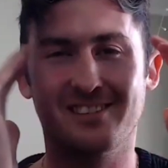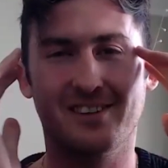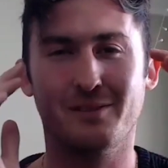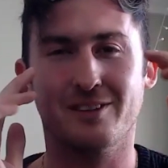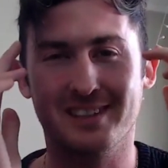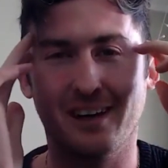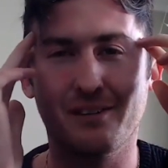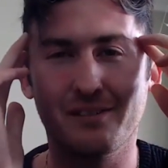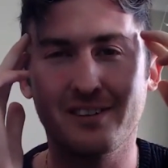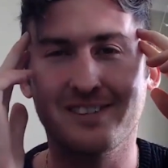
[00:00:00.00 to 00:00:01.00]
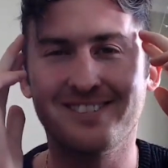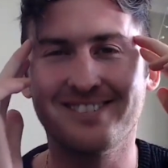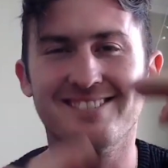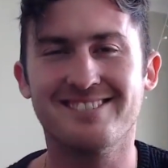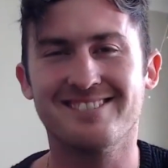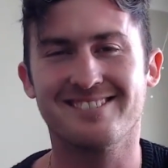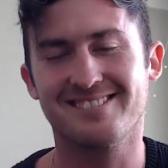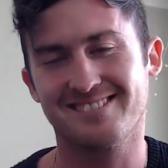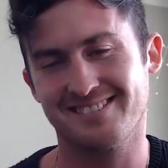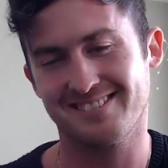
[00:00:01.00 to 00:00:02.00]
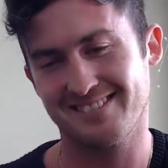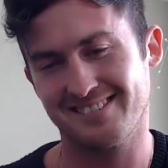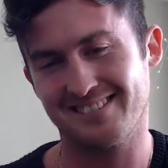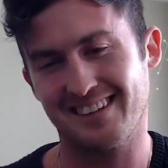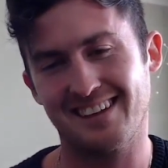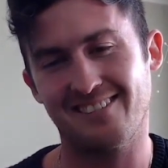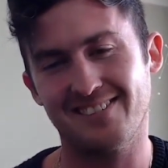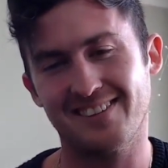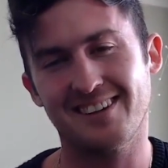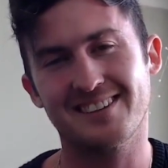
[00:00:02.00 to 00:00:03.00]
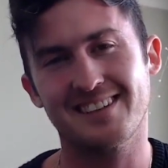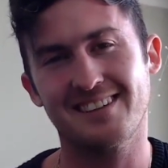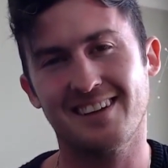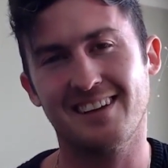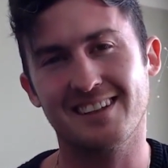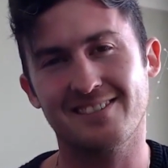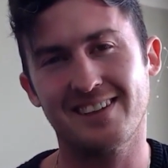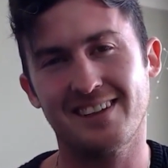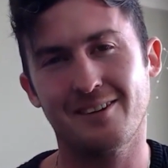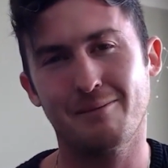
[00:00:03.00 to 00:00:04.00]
from yourself. I love you. I'll see you in the next video.